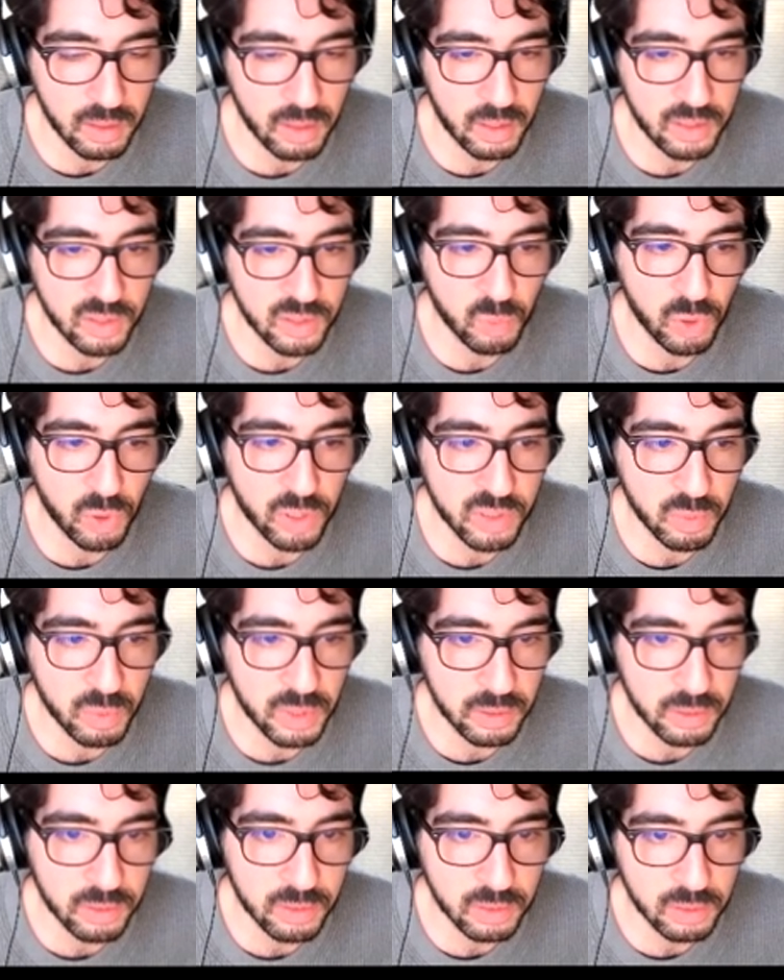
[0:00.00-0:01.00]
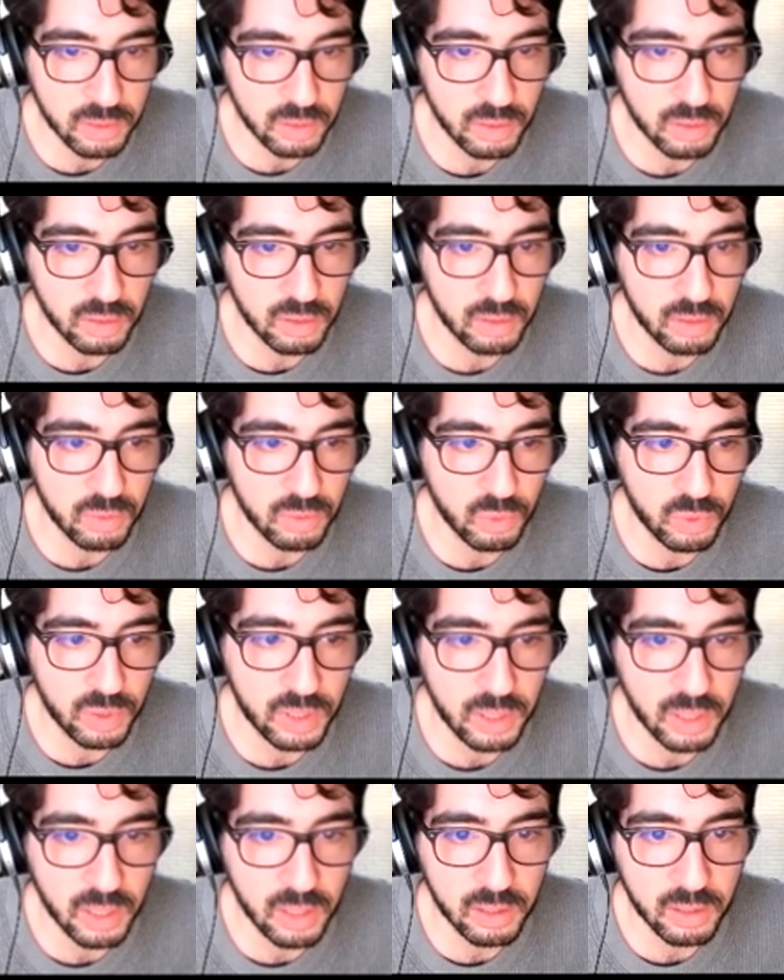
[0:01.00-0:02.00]
As prospects,
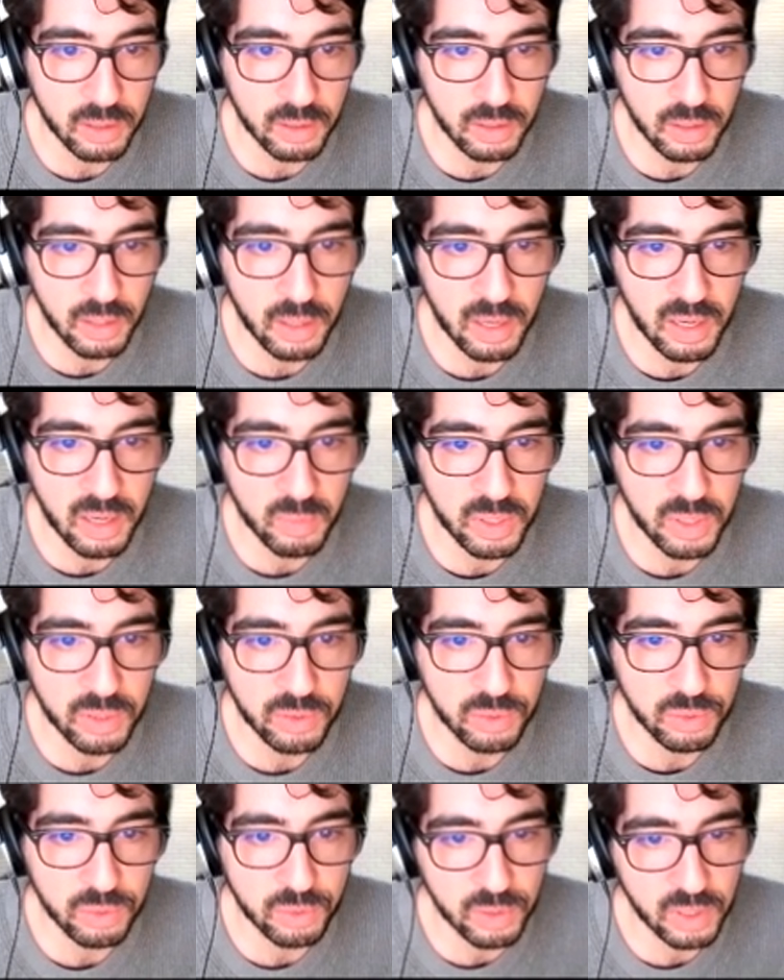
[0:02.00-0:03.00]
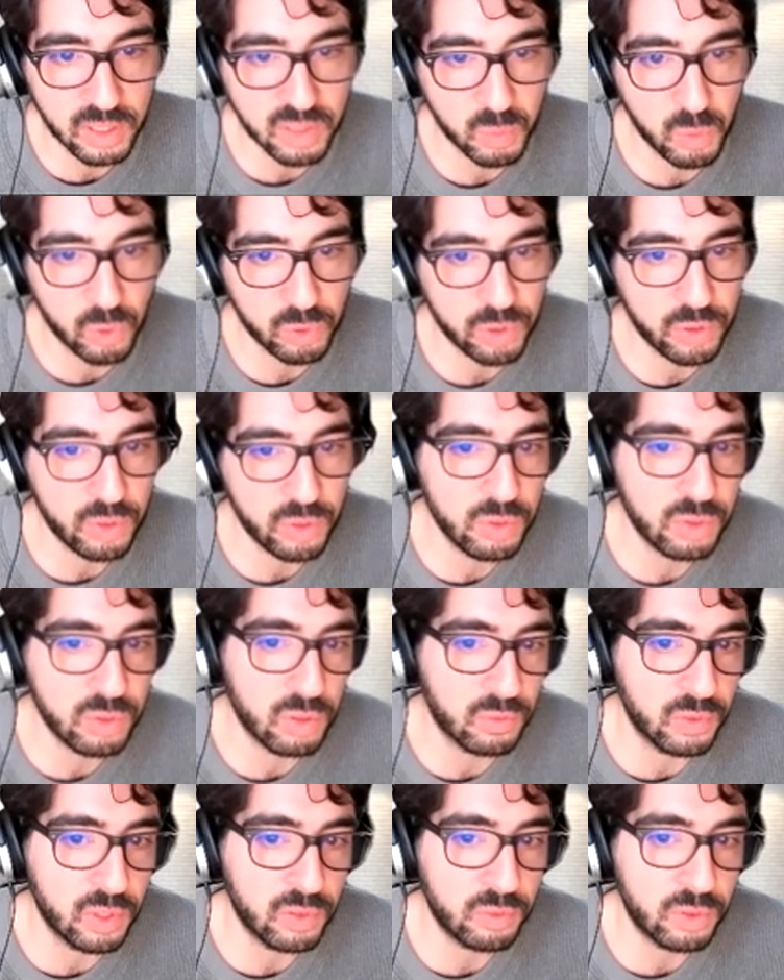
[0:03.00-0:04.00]
we are aiming to explore the use
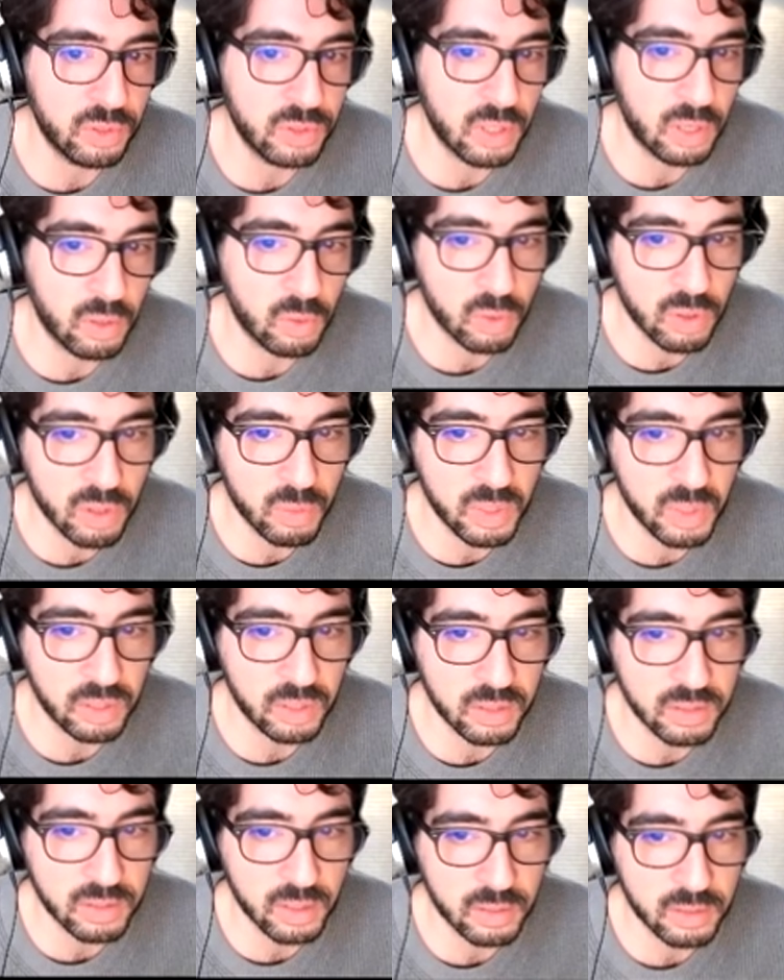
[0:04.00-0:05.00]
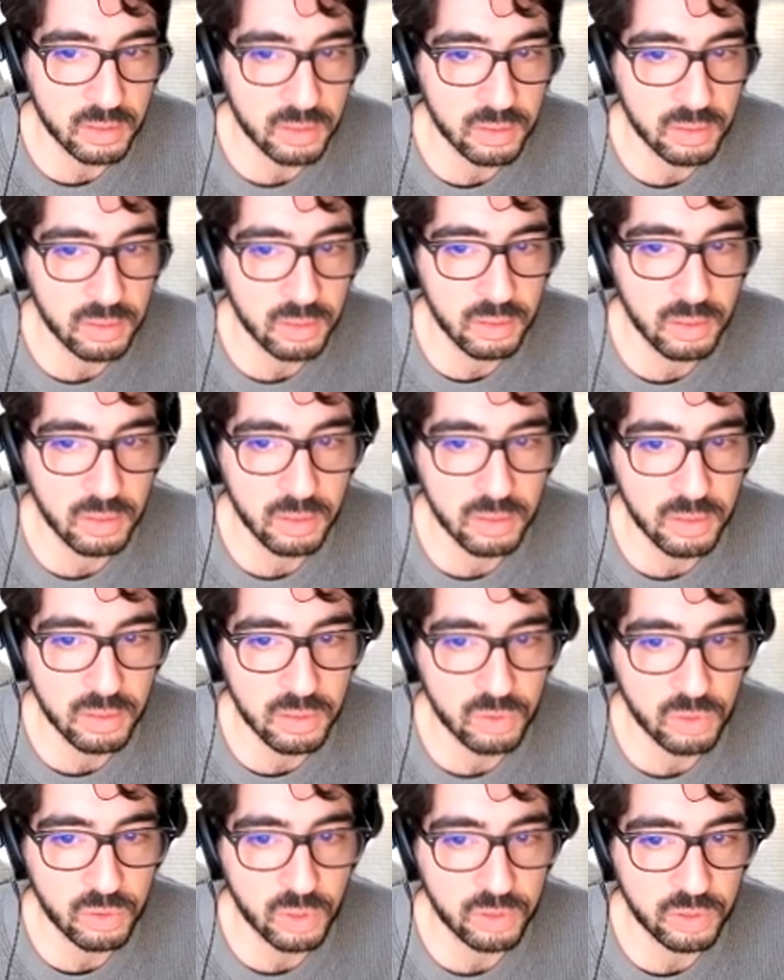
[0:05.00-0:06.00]
of different algorithmic designs,
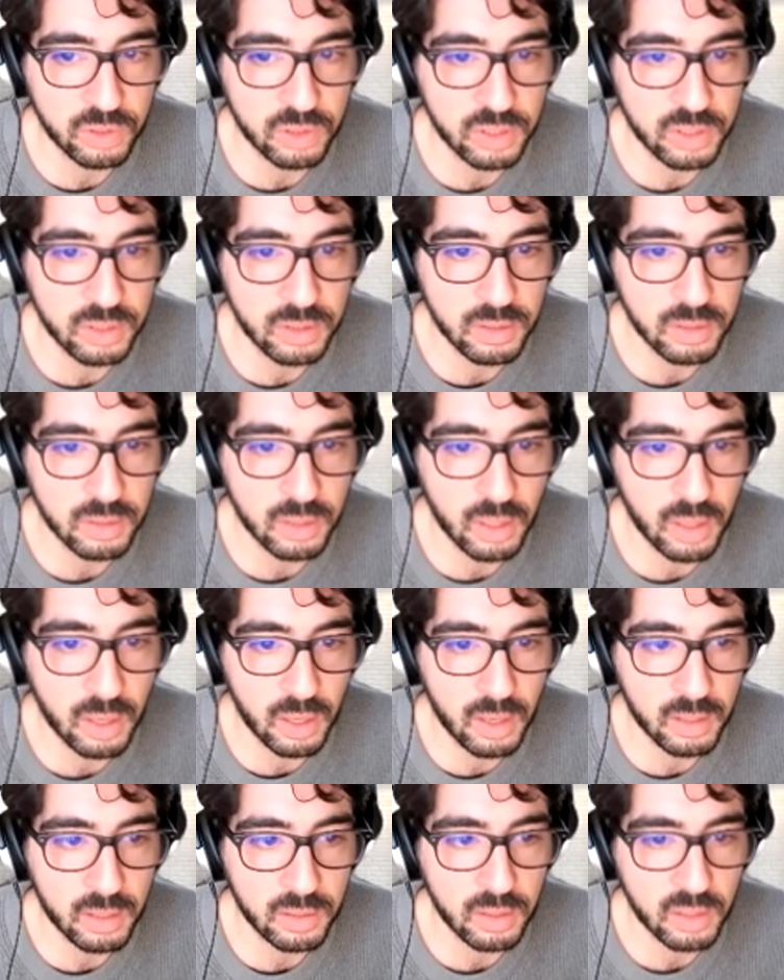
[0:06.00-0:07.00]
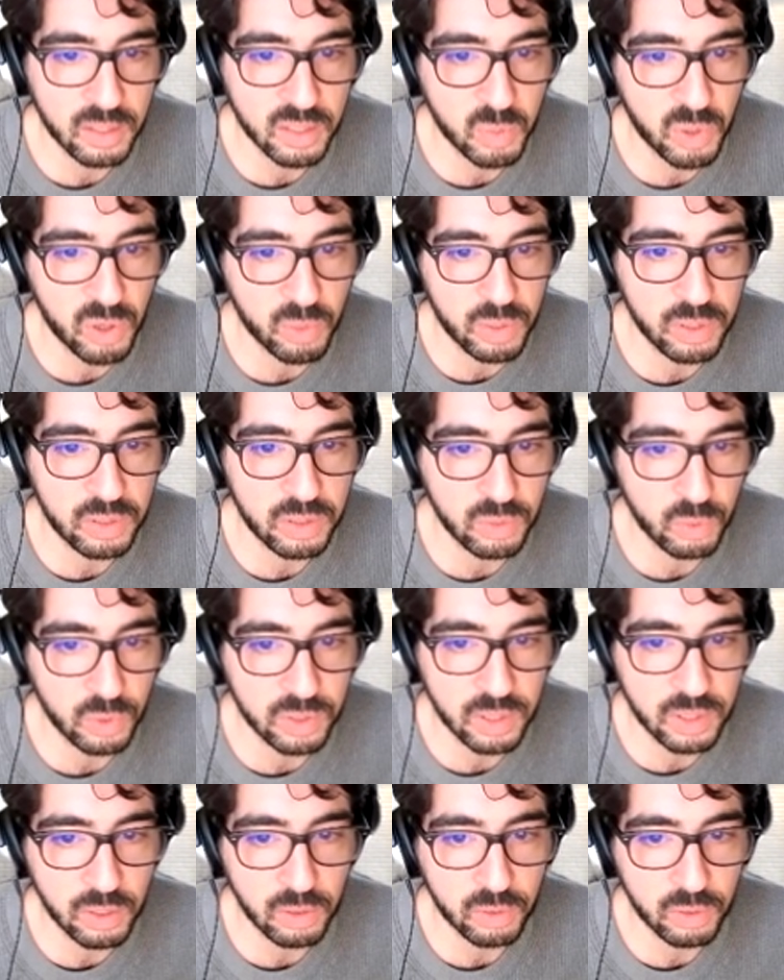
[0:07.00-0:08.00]
strategies, and experimenting with
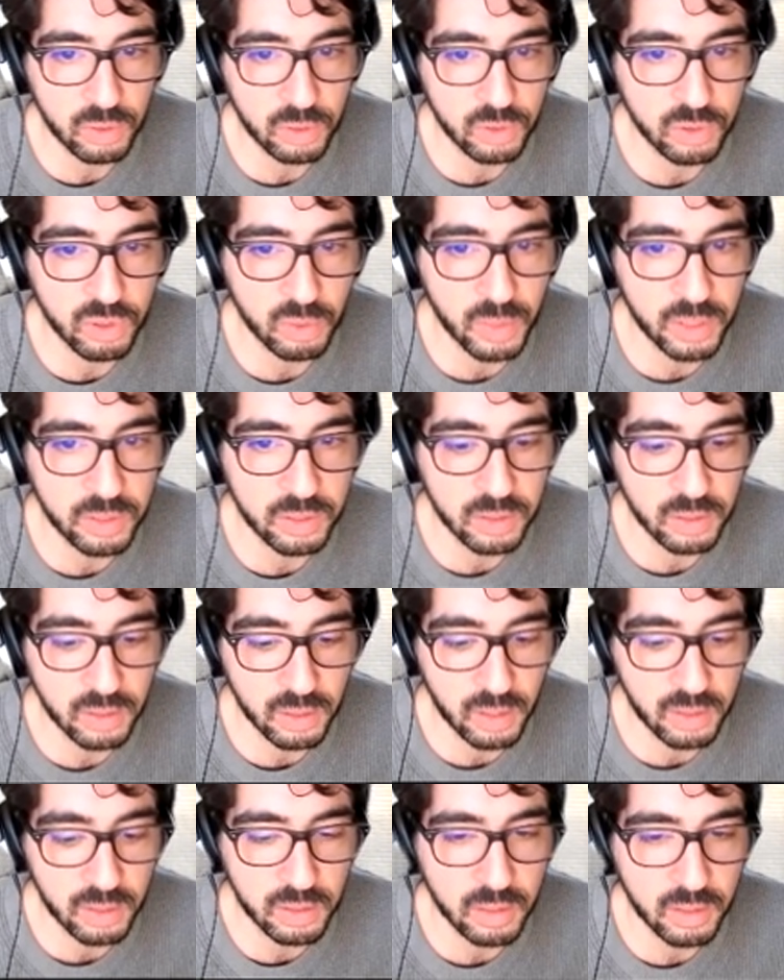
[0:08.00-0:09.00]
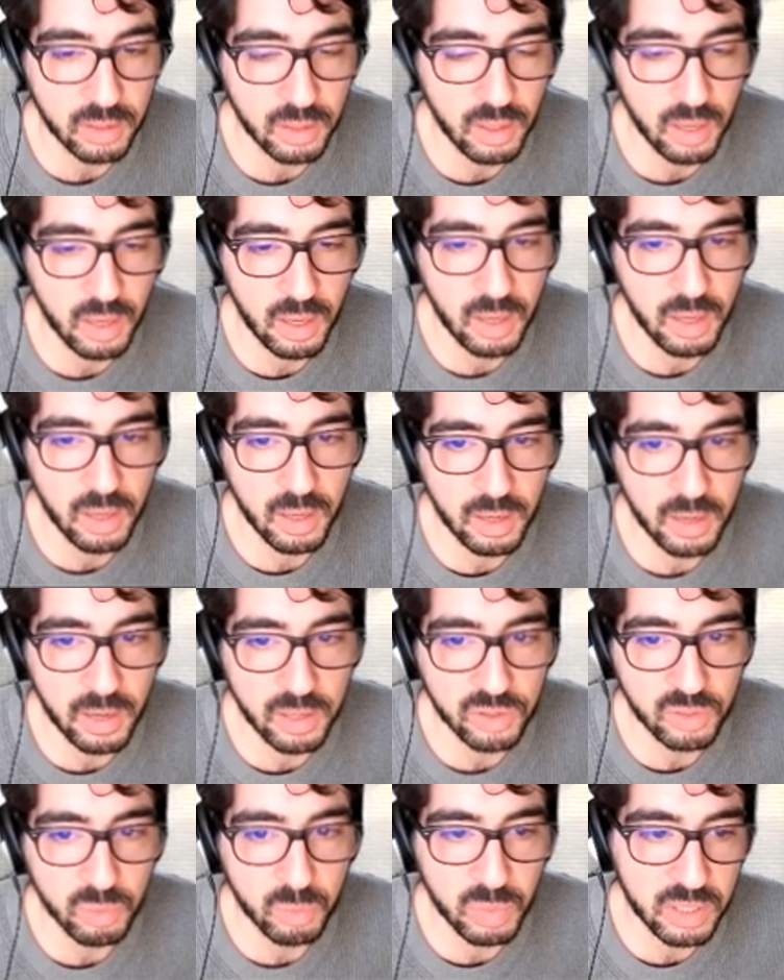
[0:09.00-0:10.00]
cellular automata and
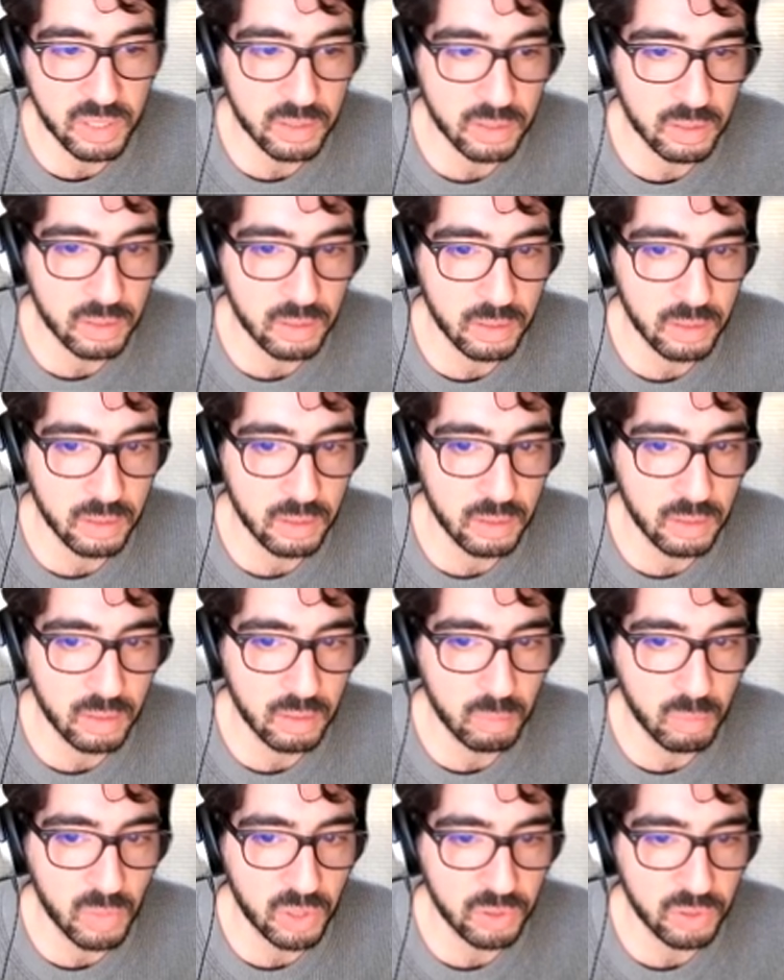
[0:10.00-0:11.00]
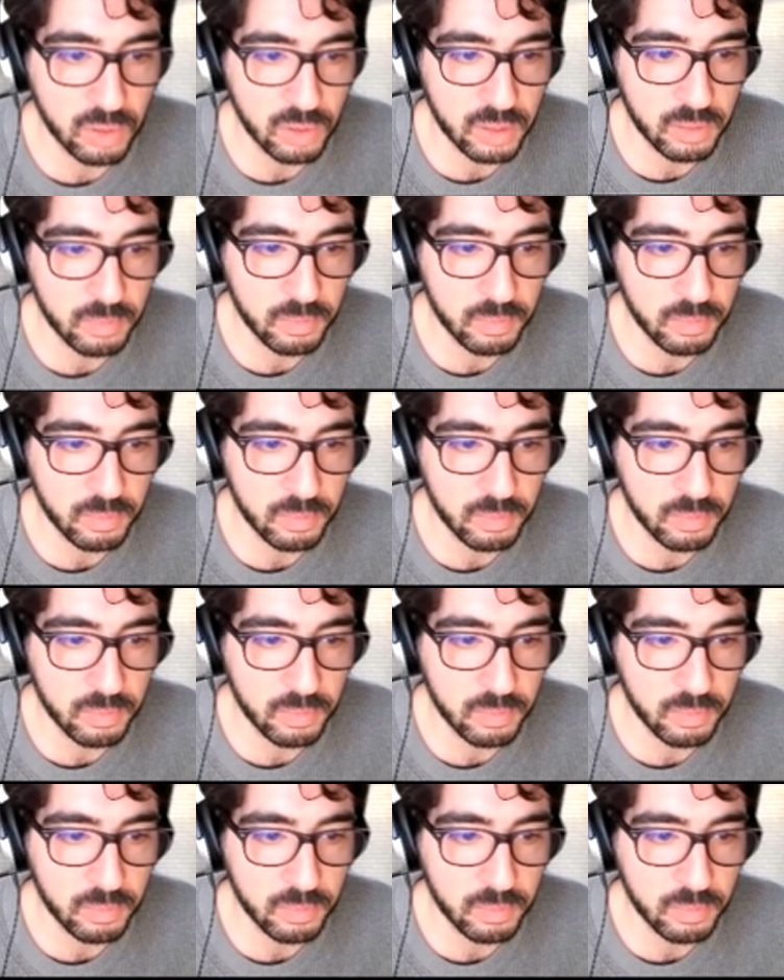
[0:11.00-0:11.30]
agent-based modeling.